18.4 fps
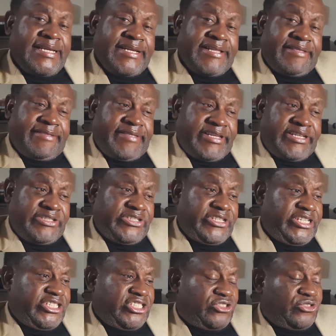This
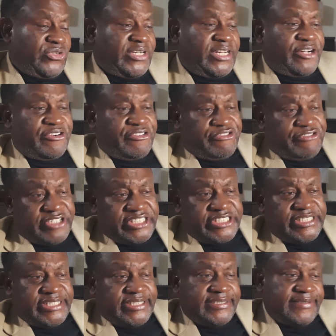historical
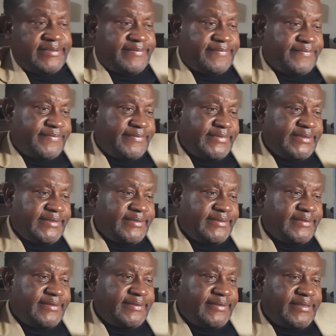fiction,
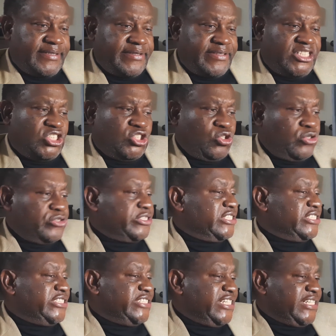The
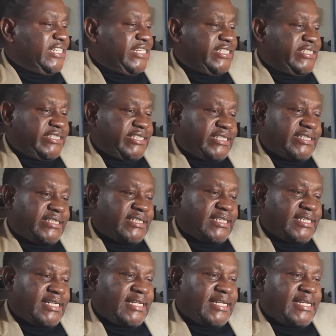Chosen Generation,
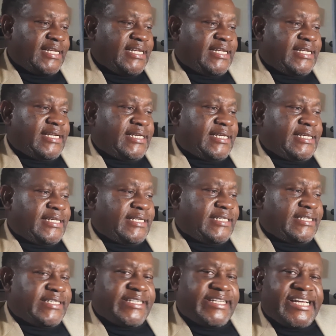
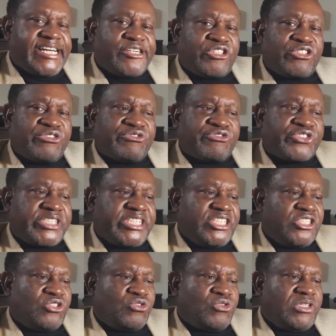delves
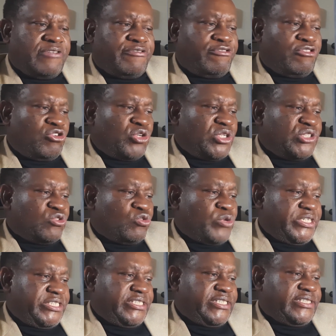into the following
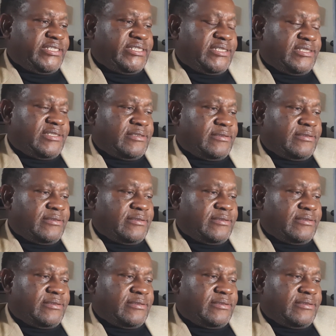questions.